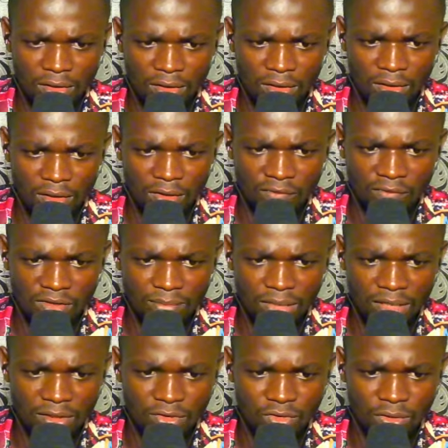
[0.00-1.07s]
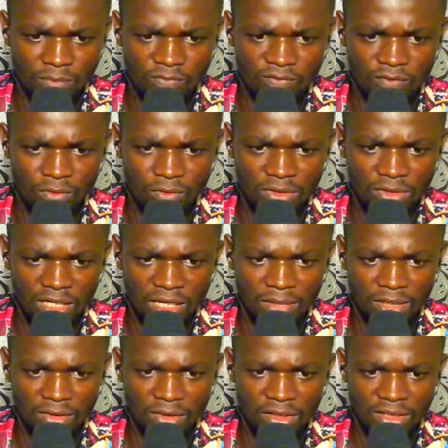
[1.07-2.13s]
after playing some full-time
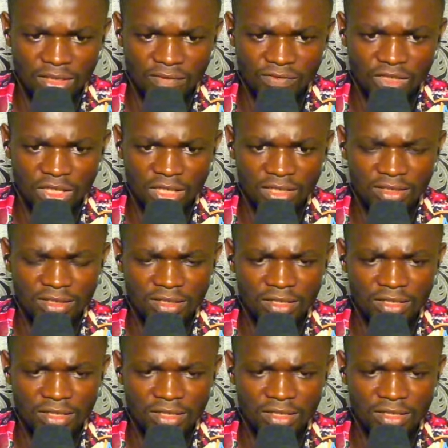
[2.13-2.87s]
aggressive chess,